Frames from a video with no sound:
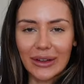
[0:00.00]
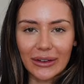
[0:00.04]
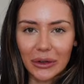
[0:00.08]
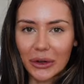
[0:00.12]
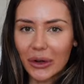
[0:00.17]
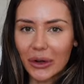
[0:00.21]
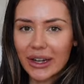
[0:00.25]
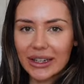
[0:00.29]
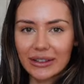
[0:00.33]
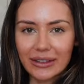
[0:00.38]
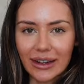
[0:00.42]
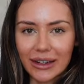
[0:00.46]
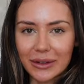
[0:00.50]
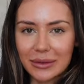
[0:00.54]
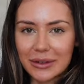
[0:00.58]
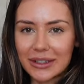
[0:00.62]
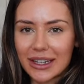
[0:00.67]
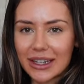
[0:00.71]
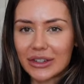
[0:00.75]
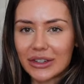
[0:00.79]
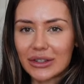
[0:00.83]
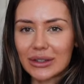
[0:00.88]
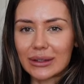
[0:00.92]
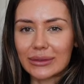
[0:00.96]
got any
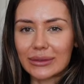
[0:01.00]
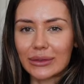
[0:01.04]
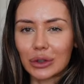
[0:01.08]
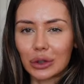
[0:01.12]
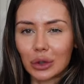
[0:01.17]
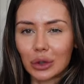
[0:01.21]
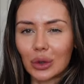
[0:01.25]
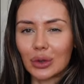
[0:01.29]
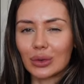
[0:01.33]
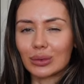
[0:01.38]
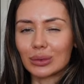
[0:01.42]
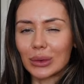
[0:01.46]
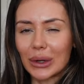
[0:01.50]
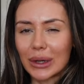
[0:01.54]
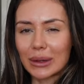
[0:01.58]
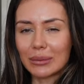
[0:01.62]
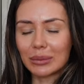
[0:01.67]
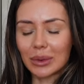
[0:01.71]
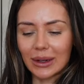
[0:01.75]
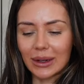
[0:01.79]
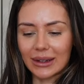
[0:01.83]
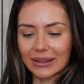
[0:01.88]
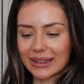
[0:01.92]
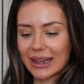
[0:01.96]
recommendations for good running
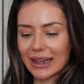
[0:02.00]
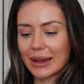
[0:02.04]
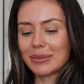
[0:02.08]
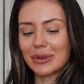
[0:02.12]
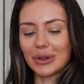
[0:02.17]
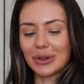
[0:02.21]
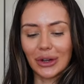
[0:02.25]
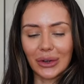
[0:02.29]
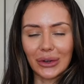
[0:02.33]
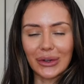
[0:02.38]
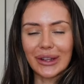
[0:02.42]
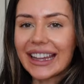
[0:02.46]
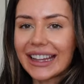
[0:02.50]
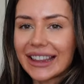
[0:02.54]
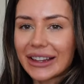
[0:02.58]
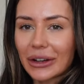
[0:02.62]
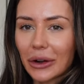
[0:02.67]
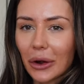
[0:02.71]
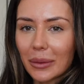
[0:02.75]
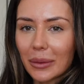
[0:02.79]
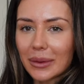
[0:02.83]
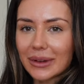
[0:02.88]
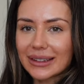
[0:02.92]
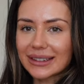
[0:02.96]
bras, let me know in the
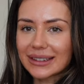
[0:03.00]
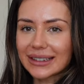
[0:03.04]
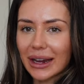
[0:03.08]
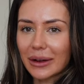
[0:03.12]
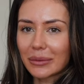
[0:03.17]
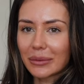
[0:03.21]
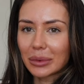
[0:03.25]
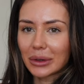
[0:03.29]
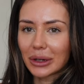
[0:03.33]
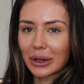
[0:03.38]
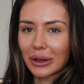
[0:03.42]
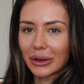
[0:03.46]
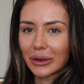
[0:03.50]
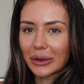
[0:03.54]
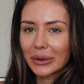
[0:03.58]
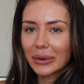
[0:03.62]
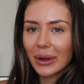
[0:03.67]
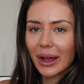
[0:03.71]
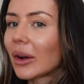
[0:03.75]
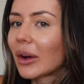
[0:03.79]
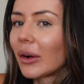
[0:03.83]
comments down below.